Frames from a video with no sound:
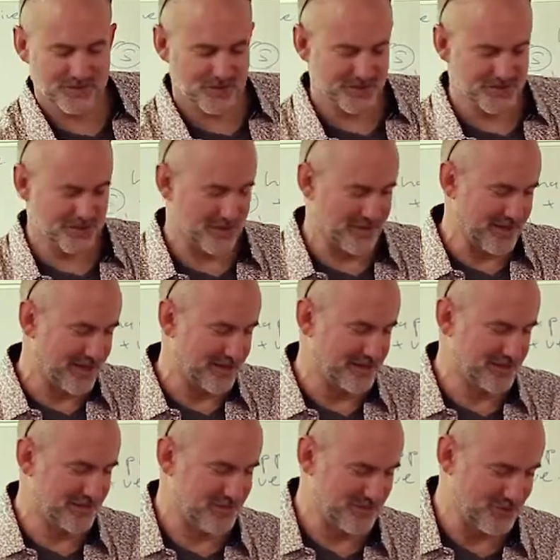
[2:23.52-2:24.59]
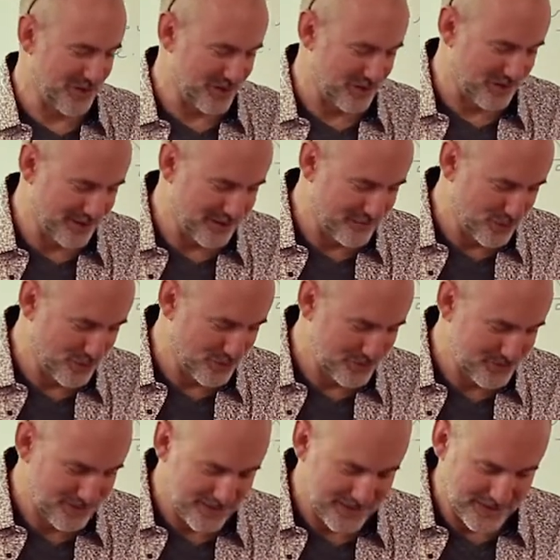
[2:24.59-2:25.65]
there's not that struggle anymore.
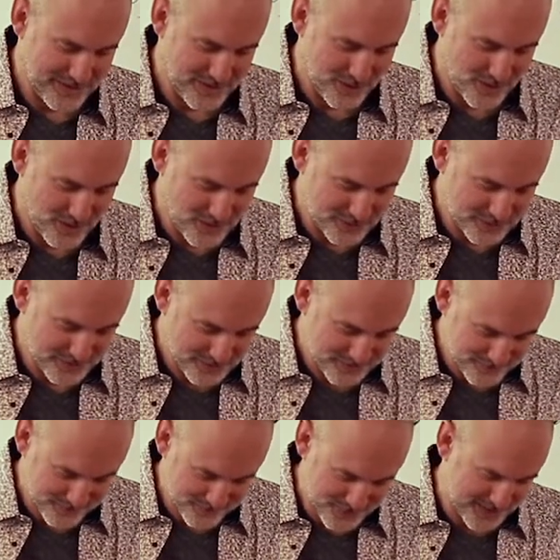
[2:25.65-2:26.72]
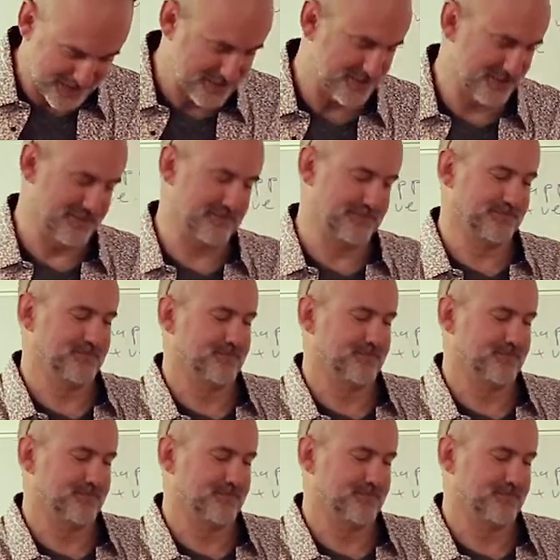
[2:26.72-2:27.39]
And hold. Excellent.